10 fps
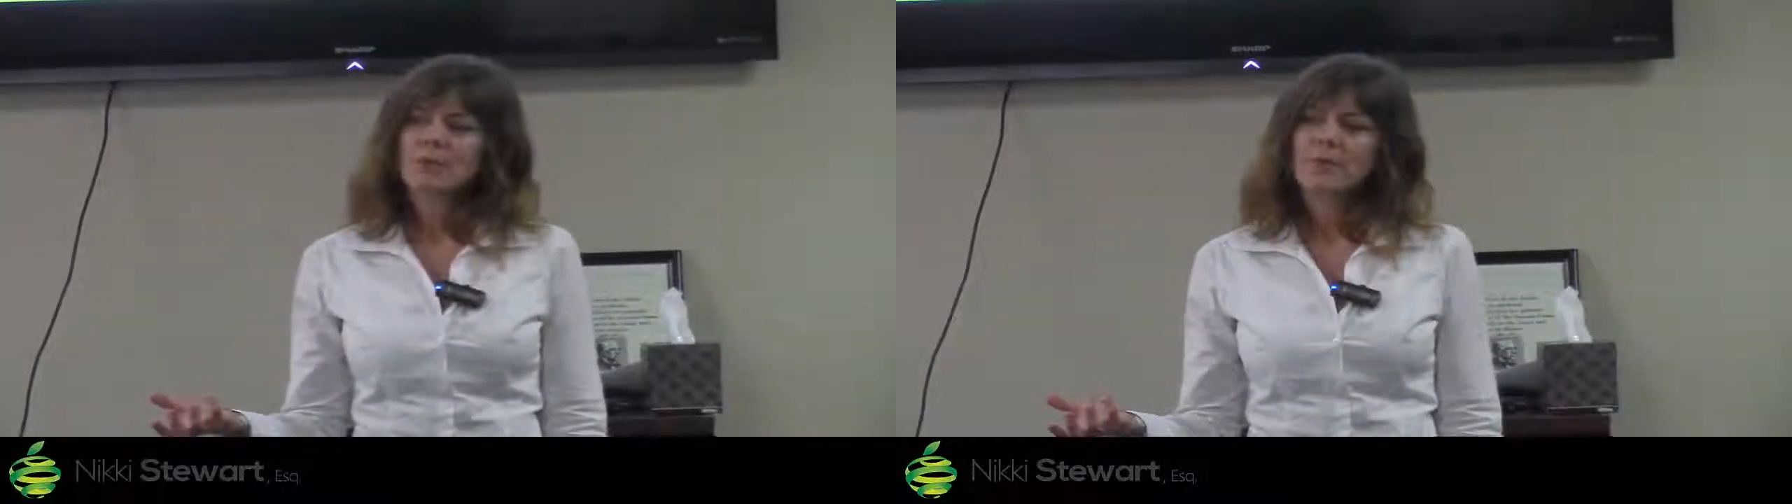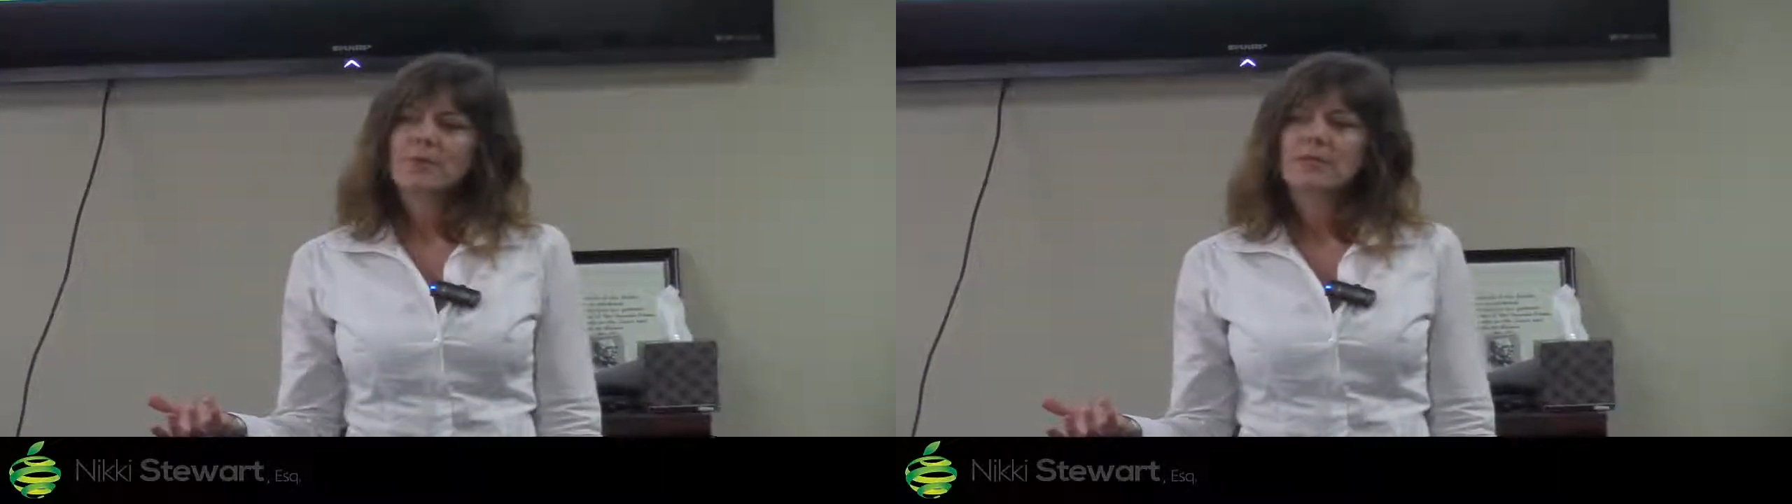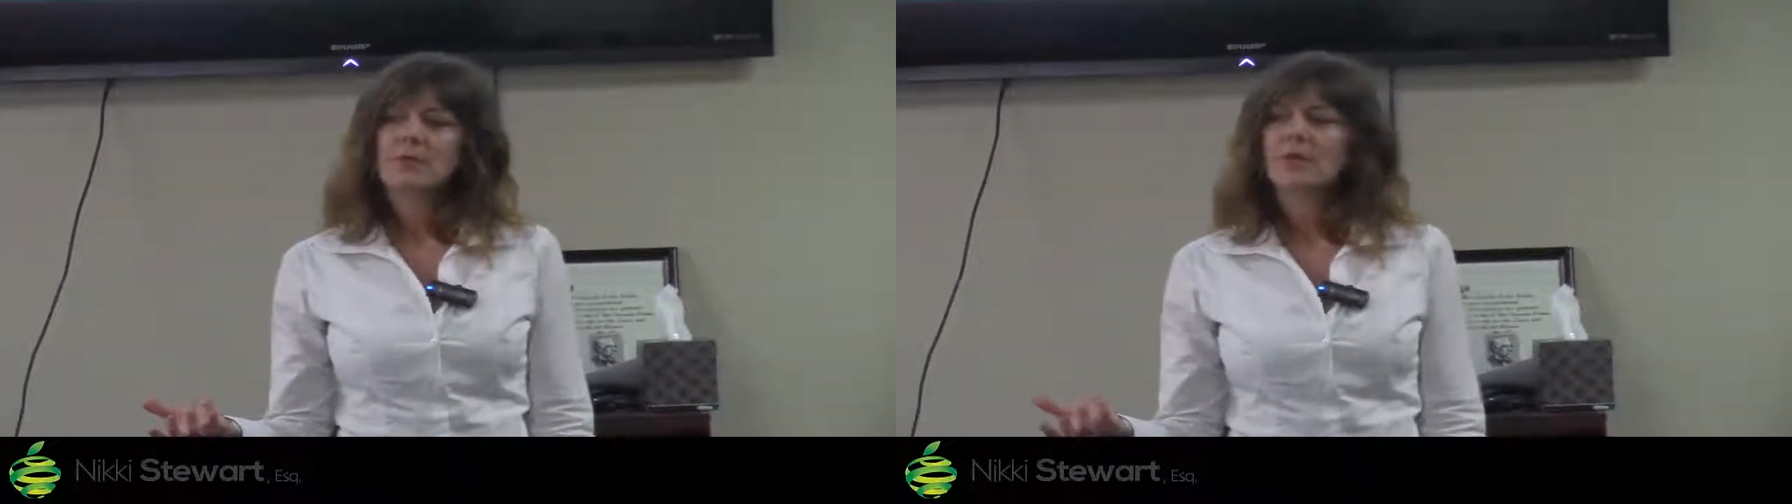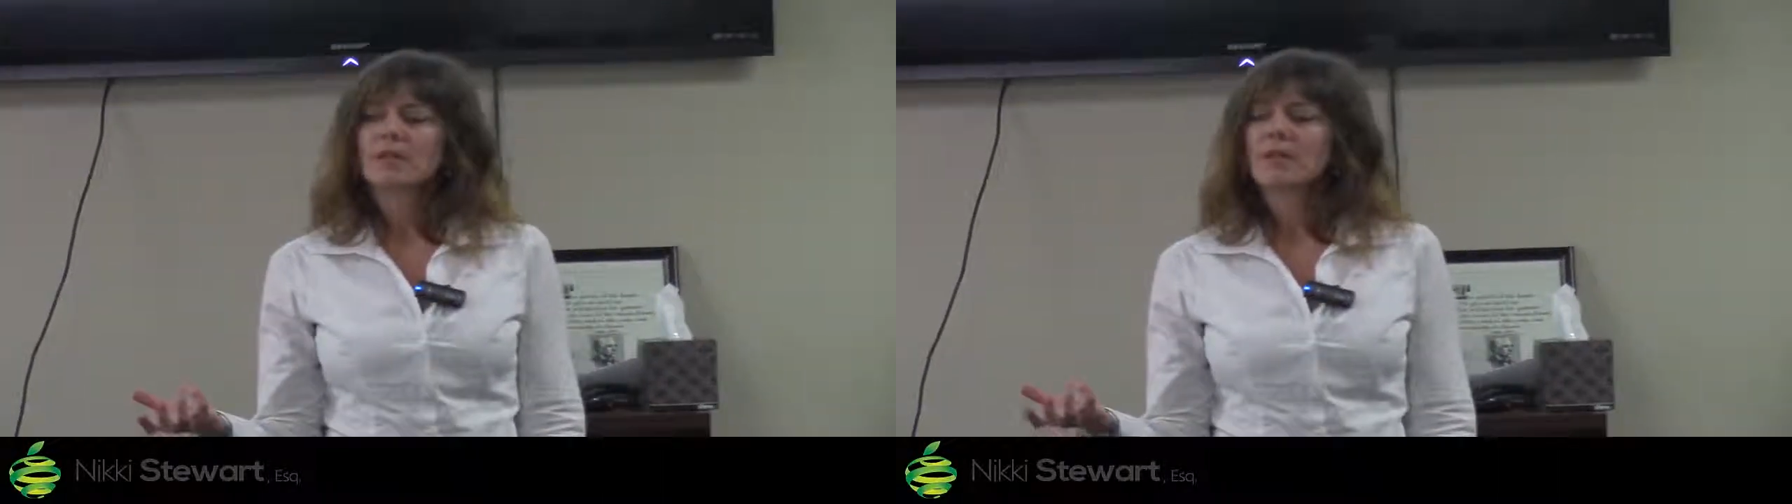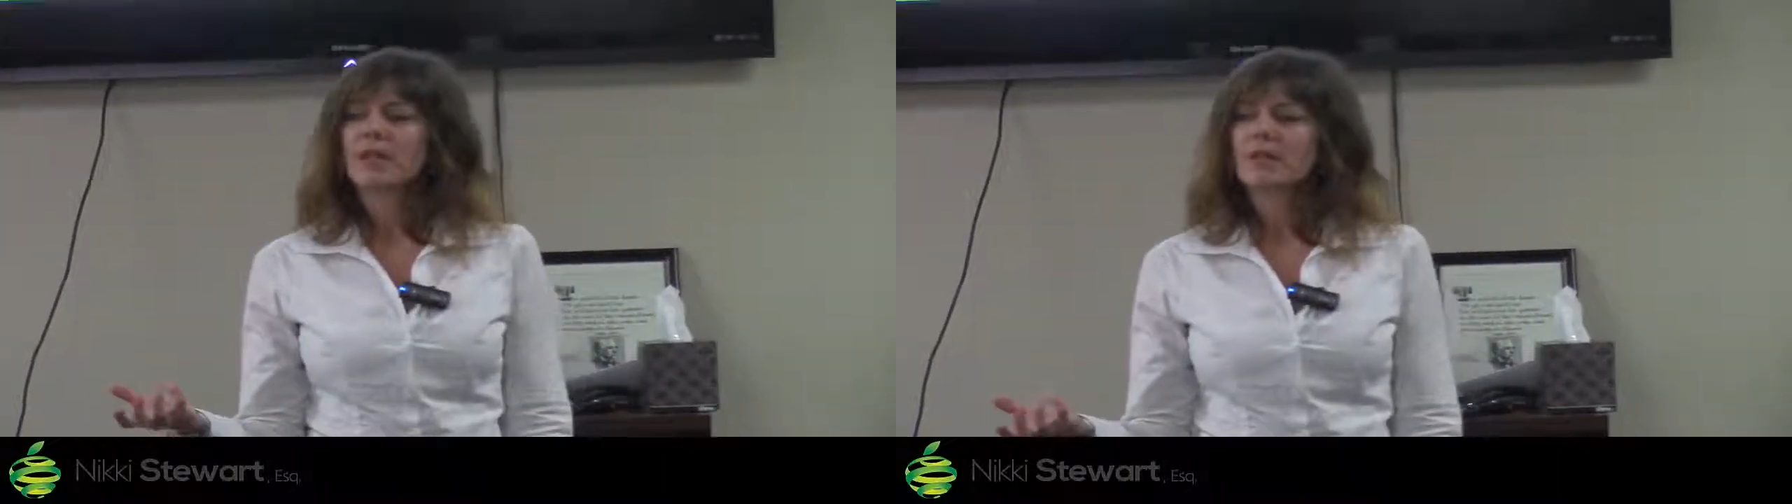because they
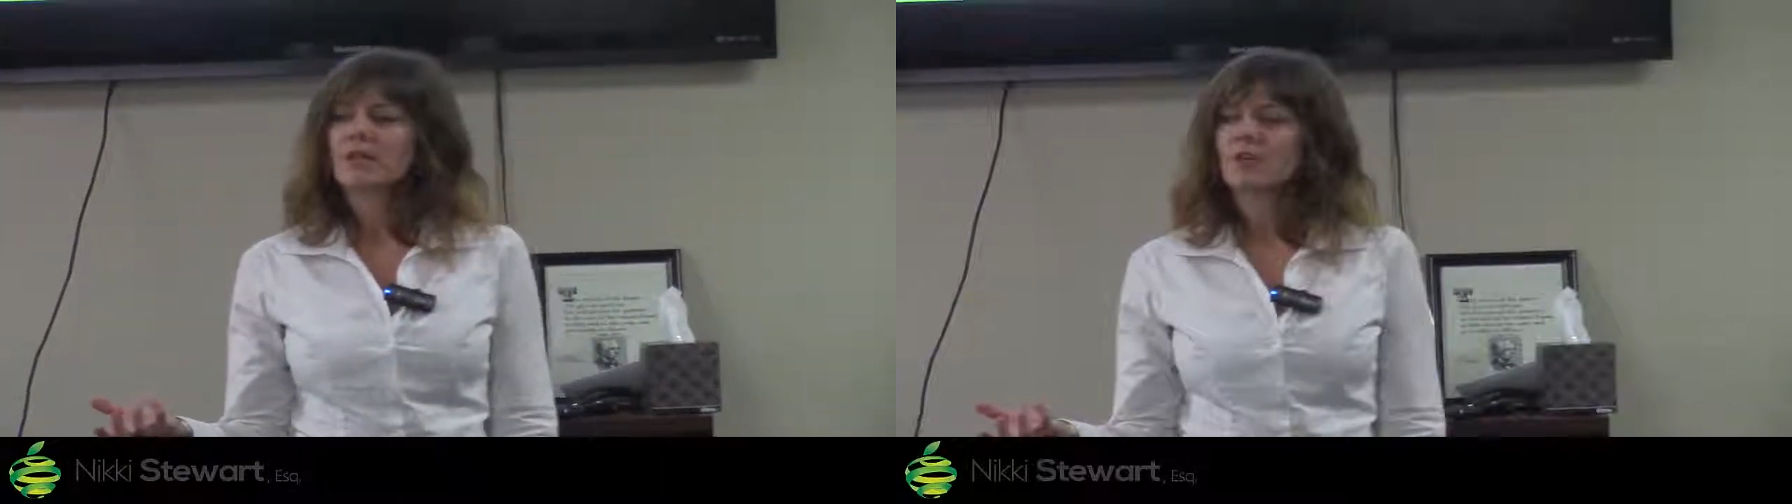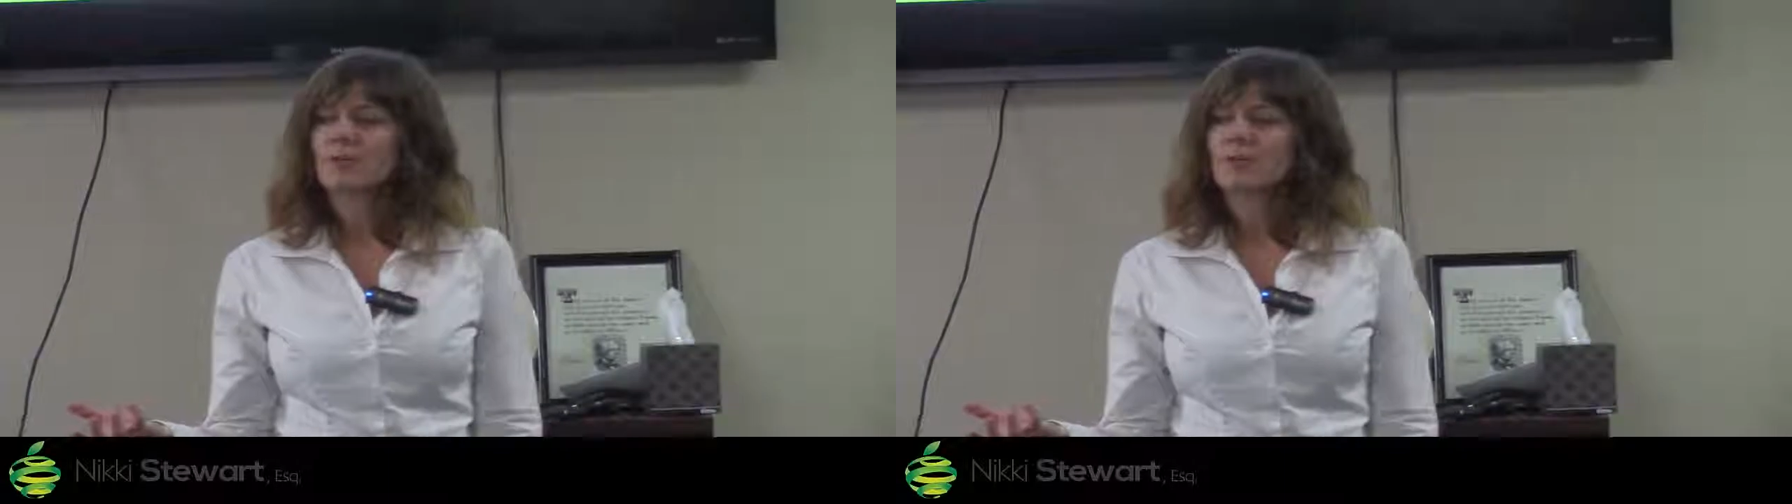want the healthy